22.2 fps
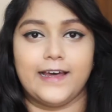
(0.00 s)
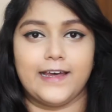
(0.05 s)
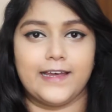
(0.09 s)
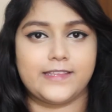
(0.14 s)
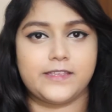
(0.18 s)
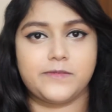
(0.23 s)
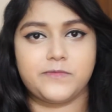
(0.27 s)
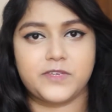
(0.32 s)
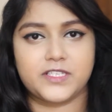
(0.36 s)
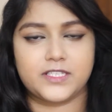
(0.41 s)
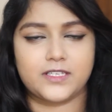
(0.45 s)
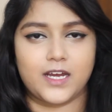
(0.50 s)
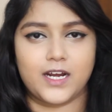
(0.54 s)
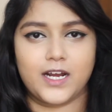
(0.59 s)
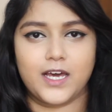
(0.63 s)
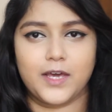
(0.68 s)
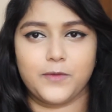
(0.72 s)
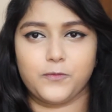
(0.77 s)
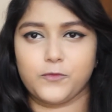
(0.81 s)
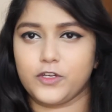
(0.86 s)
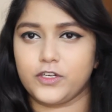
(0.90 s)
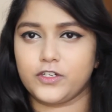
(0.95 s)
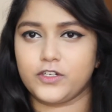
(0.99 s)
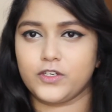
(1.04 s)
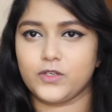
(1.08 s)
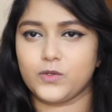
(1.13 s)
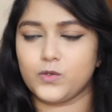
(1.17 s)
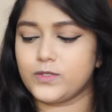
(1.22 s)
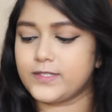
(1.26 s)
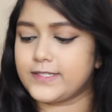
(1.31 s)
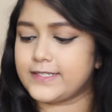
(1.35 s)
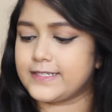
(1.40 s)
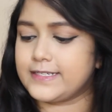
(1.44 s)
And the mascara I'm going to
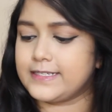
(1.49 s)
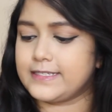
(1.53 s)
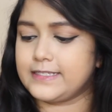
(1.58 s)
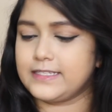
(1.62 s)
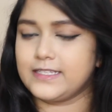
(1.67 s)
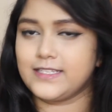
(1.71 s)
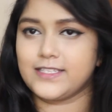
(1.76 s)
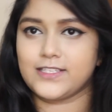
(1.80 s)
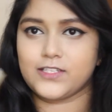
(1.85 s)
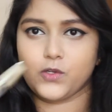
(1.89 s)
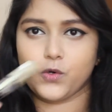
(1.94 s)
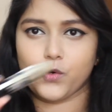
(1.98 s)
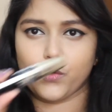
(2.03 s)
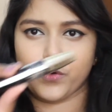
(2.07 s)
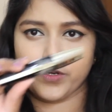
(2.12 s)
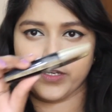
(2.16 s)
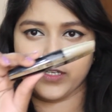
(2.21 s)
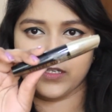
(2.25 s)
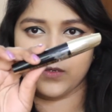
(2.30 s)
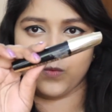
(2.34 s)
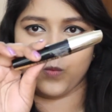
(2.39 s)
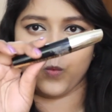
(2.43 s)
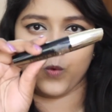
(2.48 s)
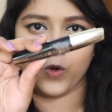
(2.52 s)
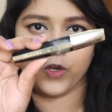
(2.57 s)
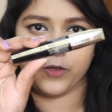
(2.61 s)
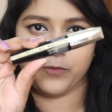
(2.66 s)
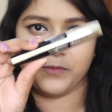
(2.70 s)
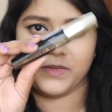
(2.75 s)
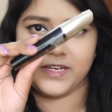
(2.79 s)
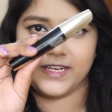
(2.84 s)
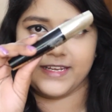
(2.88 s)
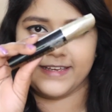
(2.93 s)
use is this Rocketuer and the
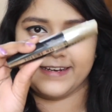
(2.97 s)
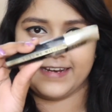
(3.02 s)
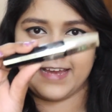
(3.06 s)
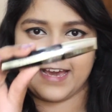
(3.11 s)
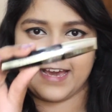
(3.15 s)
volume in the